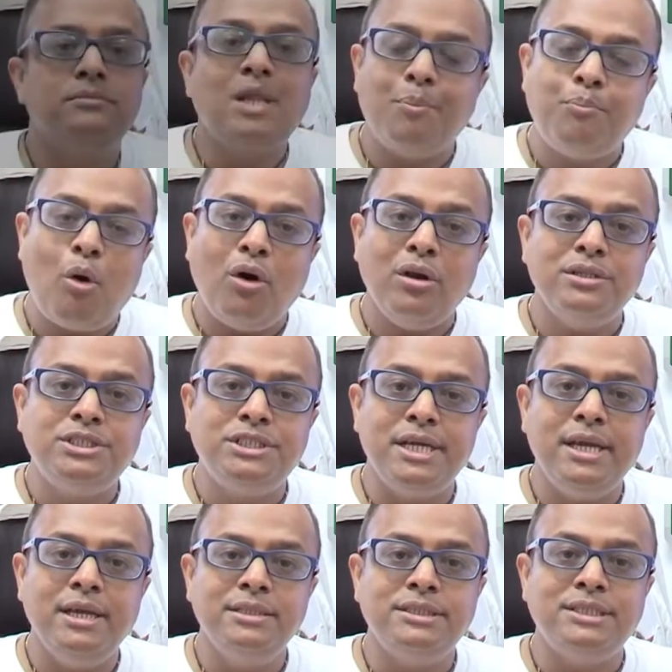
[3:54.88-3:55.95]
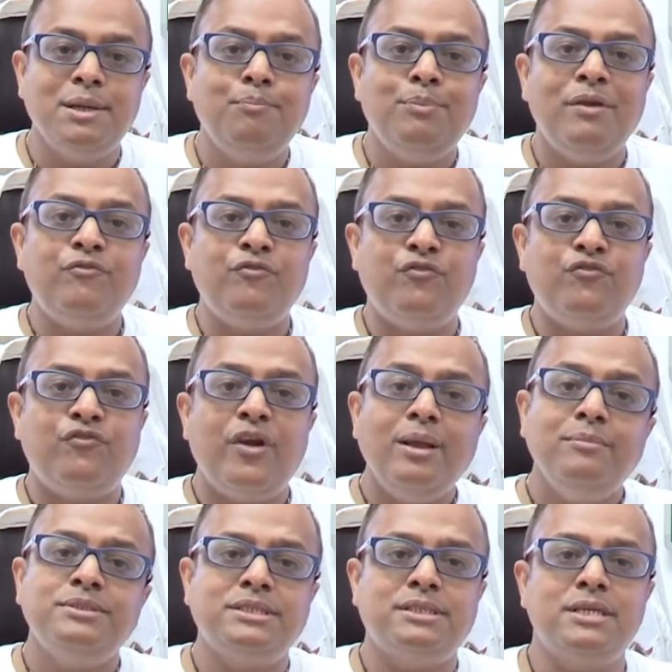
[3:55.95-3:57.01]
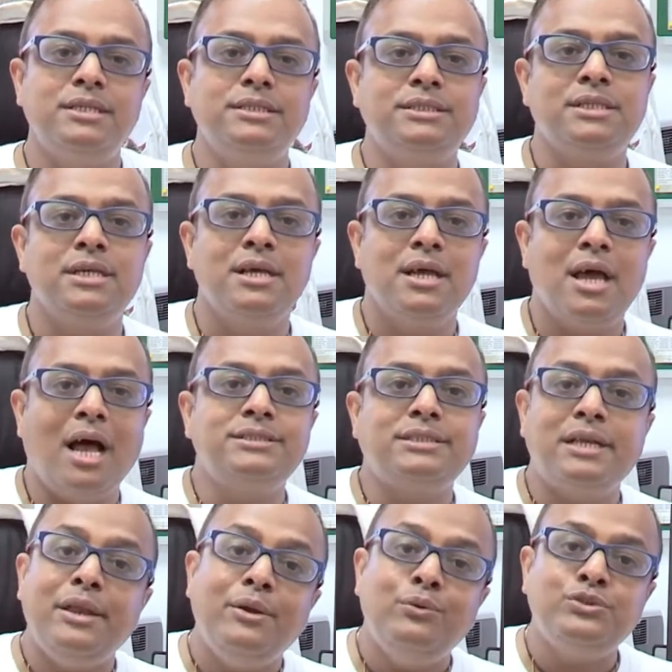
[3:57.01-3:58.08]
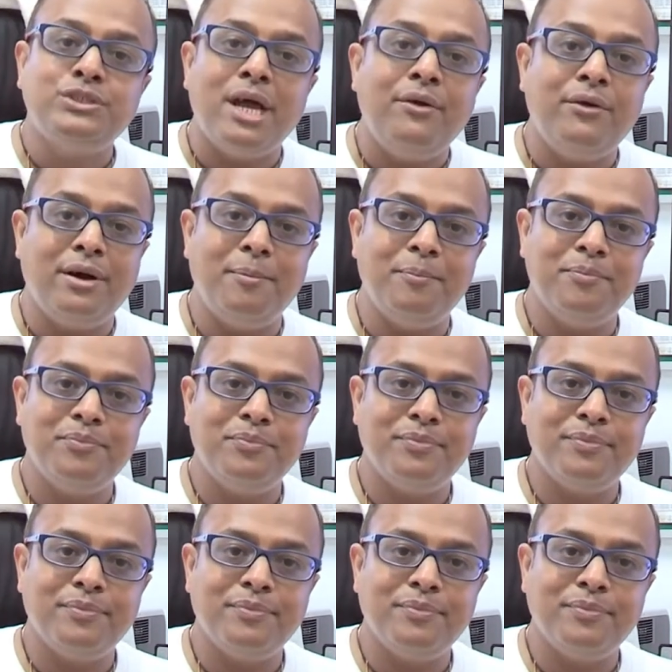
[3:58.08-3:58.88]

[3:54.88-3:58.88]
The apology simply frames this as a news error.